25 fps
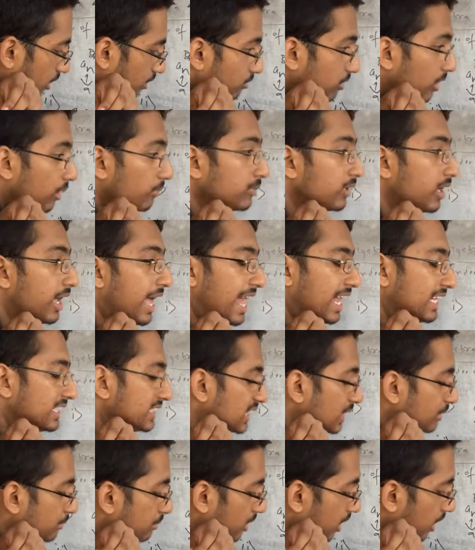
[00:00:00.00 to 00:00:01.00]
from the
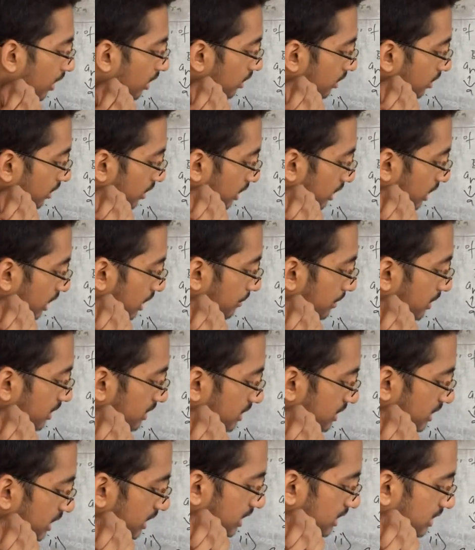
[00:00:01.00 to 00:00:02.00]
algebra, limit
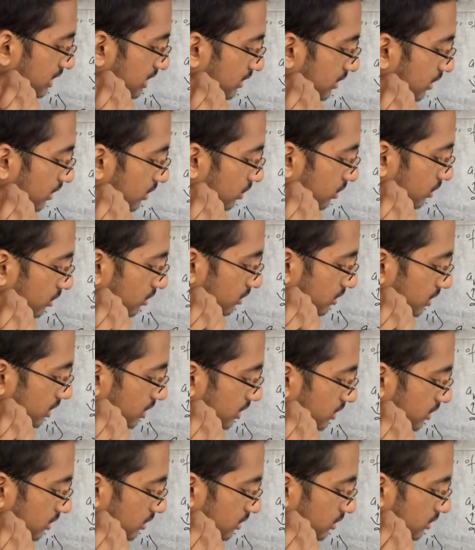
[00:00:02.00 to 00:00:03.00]
Cn is equal to
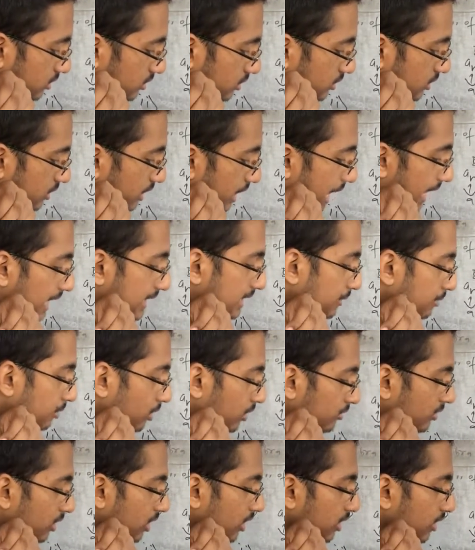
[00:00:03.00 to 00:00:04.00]
this
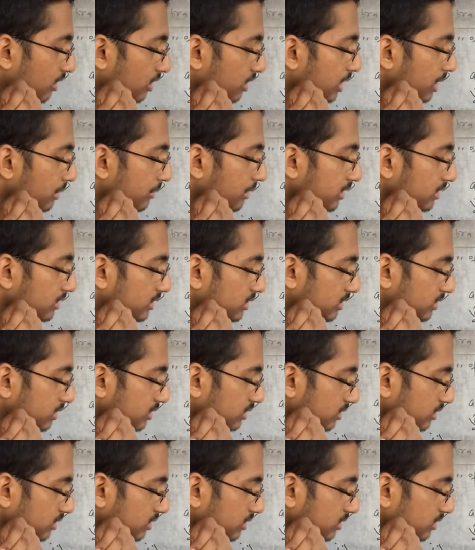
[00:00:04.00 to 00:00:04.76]
algebra of the limits,